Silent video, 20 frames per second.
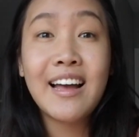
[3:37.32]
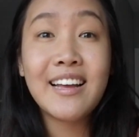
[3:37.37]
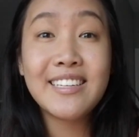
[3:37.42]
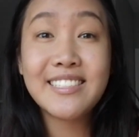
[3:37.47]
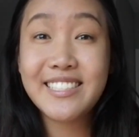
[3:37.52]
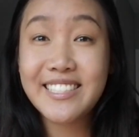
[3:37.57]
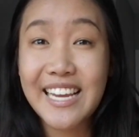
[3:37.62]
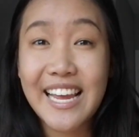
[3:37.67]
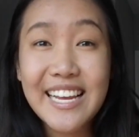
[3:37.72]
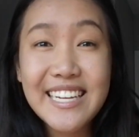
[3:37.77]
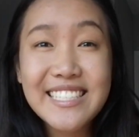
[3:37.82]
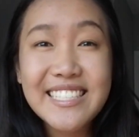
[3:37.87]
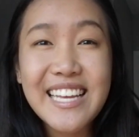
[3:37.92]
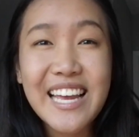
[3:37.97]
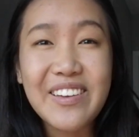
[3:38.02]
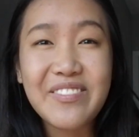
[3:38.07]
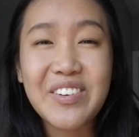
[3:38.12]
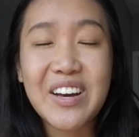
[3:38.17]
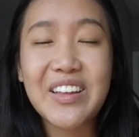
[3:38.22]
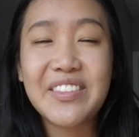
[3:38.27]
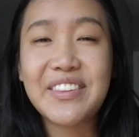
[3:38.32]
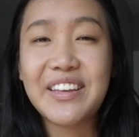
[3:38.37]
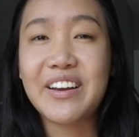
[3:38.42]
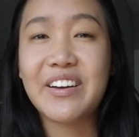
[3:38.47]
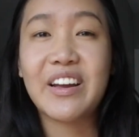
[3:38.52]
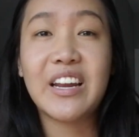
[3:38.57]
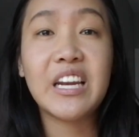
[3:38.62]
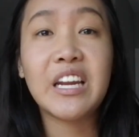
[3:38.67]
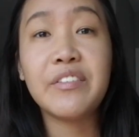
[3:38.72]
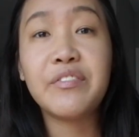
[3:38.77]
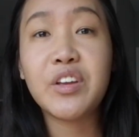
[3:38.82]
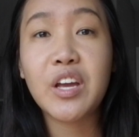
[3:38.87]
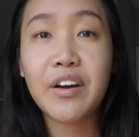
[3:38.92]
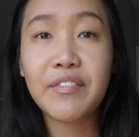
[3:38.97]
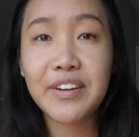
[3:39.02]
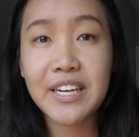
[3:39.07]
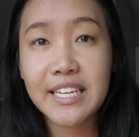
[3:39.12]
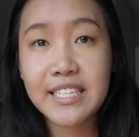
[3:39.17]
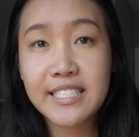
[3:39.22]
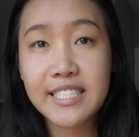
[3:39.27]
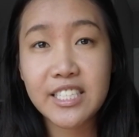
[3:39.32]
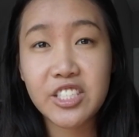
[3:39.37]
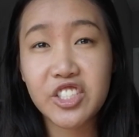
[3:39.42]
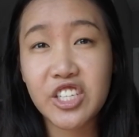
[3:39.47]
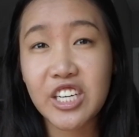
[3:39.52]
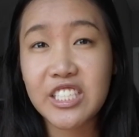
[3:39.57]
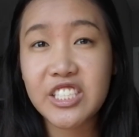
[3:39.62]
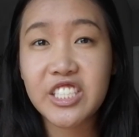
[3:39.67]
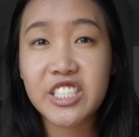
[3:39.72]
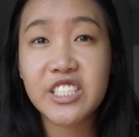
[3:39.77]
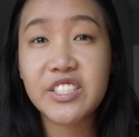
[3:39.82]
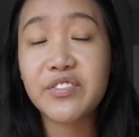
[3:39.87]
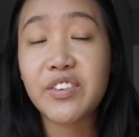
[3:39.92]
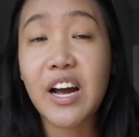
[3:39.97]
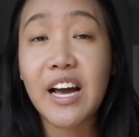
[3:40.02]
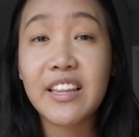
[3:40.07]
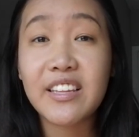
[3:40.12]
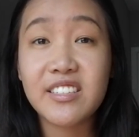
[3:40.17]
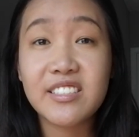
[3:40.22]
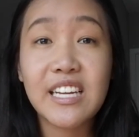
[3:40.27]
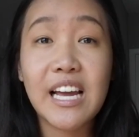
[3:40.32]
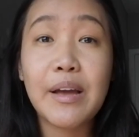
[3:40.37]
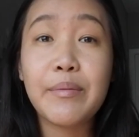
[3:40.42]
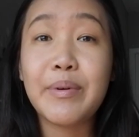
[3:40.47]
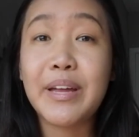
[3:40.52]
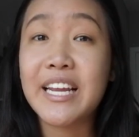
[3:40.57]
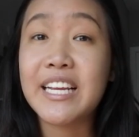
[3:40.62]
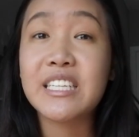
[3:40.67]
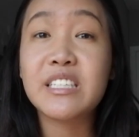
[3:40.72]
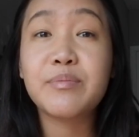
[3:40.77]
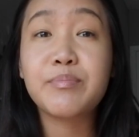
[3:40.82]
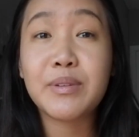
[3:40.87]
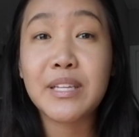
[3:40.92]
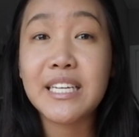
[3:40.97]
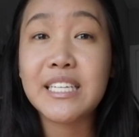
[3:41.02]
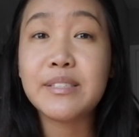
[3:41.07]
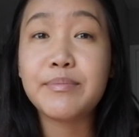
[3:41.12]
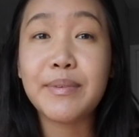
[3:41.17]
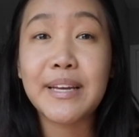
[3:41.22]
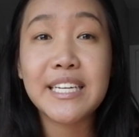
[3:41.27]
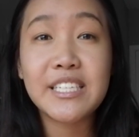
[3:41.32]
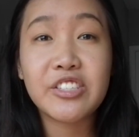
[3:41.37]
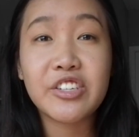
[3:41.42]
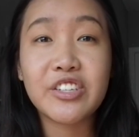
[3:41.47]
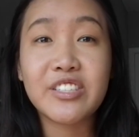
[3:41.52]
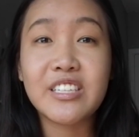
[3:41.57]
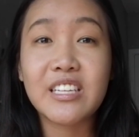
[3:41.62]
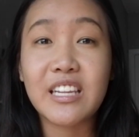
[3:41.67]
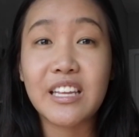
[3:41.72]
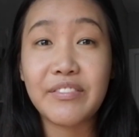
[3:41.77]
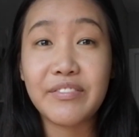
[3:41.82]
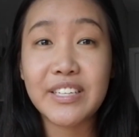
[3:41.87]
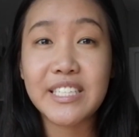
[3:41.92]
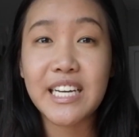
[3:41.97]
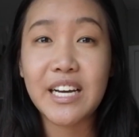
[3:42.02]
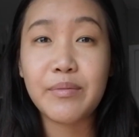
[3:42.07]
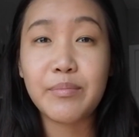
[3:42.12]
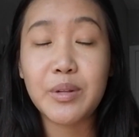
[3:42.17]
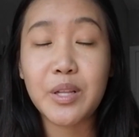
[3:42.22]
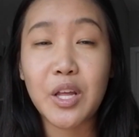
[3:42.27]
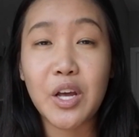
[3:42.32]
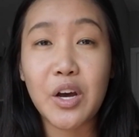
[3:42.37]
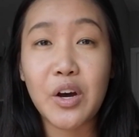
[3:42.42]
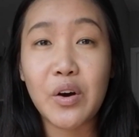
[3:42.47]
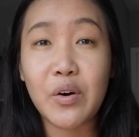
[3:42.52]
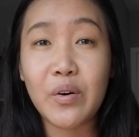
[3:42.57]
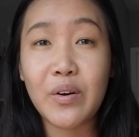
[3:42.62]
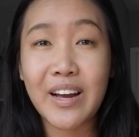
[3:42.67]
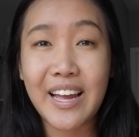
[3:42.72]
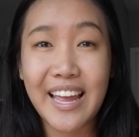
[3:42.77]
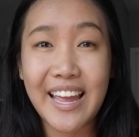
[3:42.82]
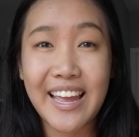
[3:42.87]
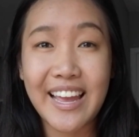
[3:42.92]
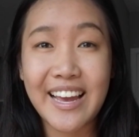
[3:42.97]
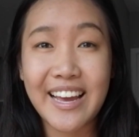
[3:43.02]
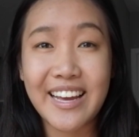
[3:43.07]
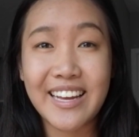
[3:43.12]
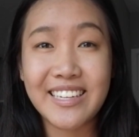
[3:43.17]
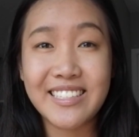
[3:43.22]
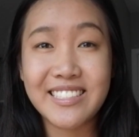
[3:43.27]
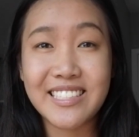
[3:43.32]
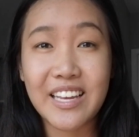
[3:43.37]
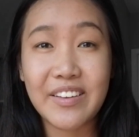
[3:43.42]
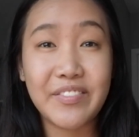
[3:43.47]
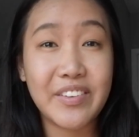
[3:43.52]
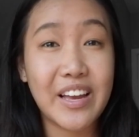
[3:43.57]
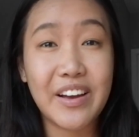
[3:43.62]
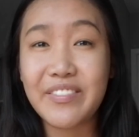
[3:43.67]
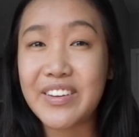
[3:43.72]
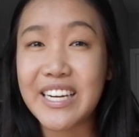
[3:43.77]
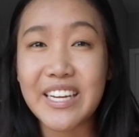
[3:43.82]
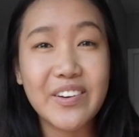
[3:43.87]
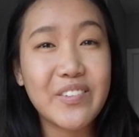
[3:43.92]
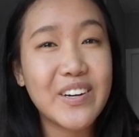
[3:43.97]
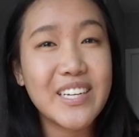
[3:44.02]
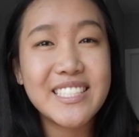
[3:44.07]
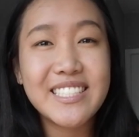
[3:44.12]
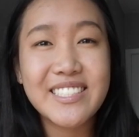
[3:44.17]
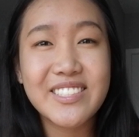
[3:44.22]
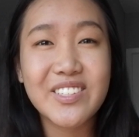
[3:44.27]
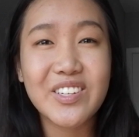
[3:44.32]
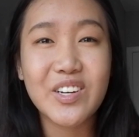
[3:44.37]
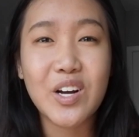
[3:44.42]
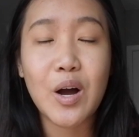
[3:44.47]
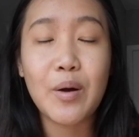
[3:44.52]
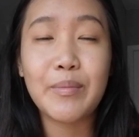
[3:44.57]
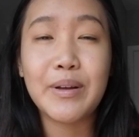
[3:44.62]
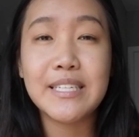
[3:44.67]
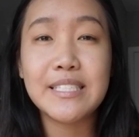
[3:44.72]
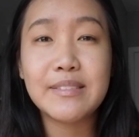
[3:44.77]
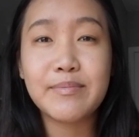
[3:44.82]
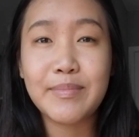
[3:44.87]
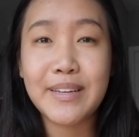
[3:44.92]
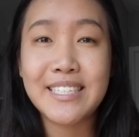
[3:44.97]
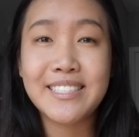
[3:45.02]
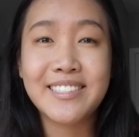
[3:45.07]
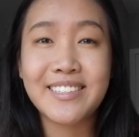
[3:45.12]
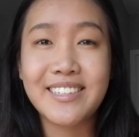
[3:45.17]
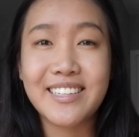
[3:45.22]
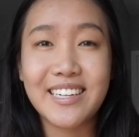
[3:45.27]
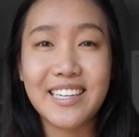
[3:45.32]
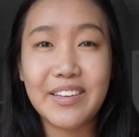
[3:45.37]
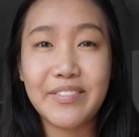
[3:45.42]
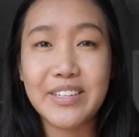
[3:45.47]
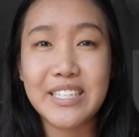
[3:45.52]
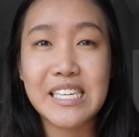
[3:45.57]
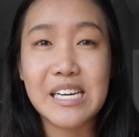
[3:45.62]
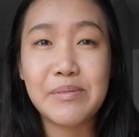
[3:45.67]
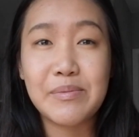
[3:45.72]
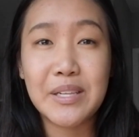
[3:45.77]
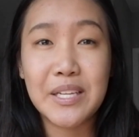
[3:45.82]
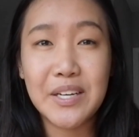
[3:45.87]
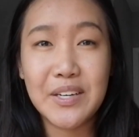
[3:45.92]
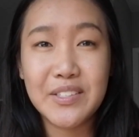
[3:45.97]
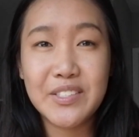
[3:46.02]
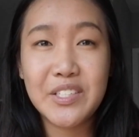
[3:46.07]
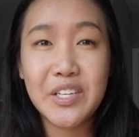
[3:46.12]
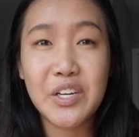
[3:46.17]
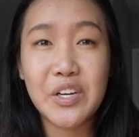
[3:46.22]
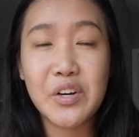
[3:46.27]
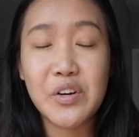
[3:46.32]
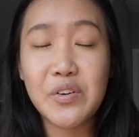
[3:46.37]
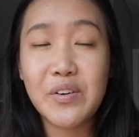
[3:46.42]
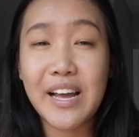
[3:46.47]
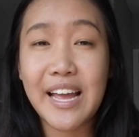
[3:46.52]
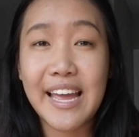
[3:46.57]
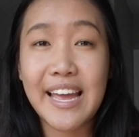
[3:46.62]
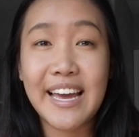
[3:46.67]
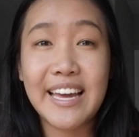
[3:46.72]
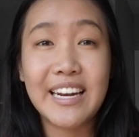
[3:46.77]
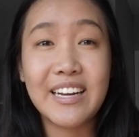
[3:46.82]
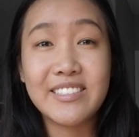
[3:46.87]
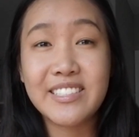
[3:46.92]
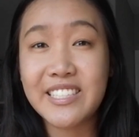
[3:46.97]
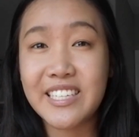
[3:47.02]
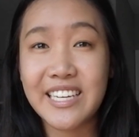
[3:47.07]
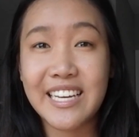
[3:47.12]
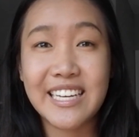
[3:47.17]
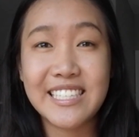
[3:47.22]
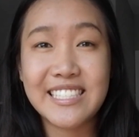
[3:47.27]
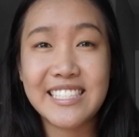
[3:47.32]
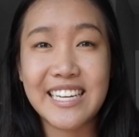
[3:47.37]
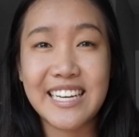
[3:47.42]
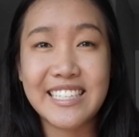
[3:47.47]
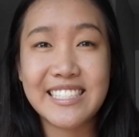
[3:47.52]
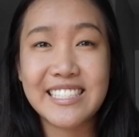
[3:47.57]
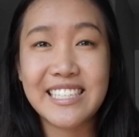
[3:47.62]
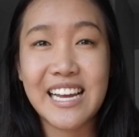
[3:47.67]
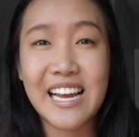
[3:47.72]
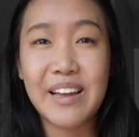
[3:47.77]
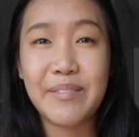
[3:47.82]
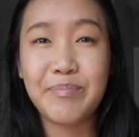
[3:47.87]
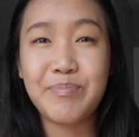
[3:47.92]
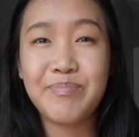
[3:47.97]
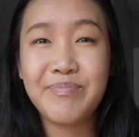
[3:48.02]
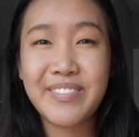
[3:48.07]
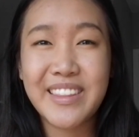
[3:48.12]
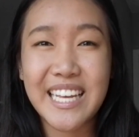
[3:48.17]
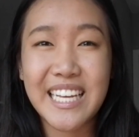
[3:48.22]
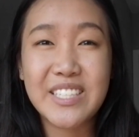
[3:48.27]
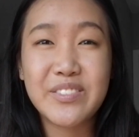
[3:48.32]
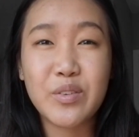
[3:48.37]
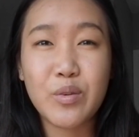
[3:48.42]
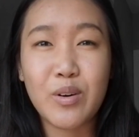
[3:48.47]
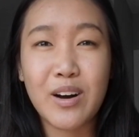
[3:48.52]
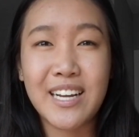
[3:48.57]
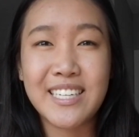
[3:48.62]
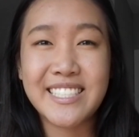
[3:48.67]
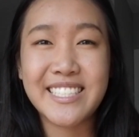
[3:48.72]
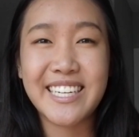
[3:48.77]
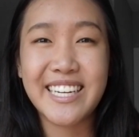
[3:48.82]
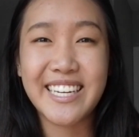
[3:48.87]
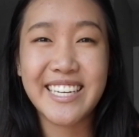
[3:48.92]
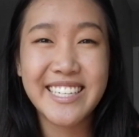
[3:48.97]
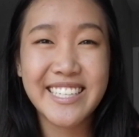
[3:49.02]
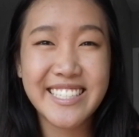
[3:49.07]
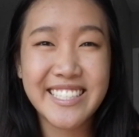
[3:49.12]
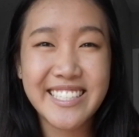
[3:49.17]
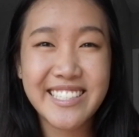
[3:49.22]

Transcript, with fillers: staying safe out there, and if you have any suggestions for other diabetics, please make sure to leave it down below, and if you have any questions or comments, make sure to leave it down below too, and I'll see you guys next time. Thanks for watching.